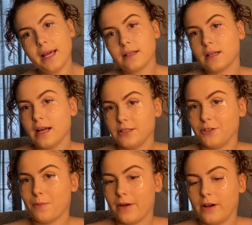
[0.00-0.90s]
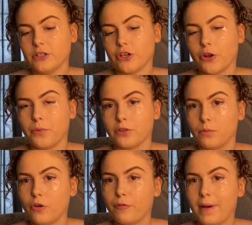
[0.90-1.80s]
I'd like to do my eyeshadow with the
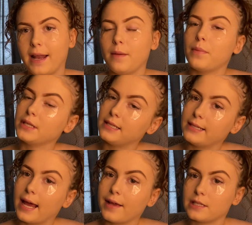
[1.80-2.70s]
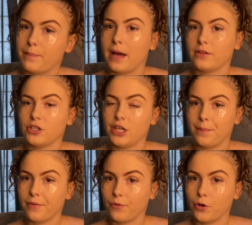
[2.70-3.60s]
Morphe palette, but today's about the cheap,
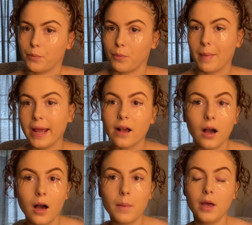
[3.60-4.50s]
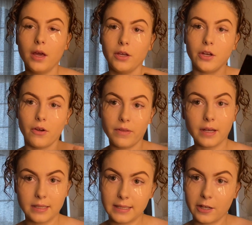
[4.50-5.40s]
affordable makeup, you know,
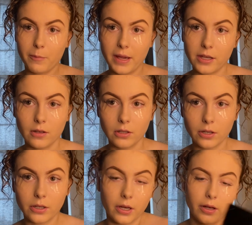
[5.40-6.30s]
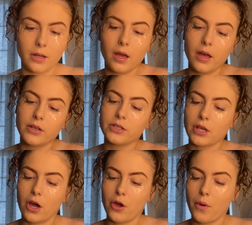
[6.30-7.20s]
that can still make you look good.
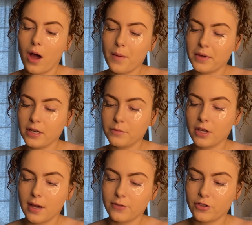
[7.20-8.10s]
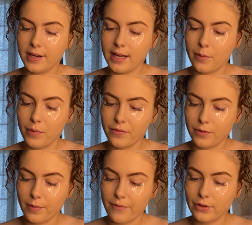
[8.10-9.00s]
So I'm going to dive straight in with
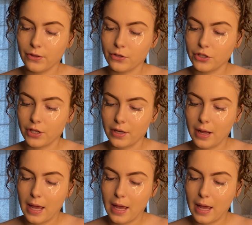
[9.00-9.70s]
the Revolution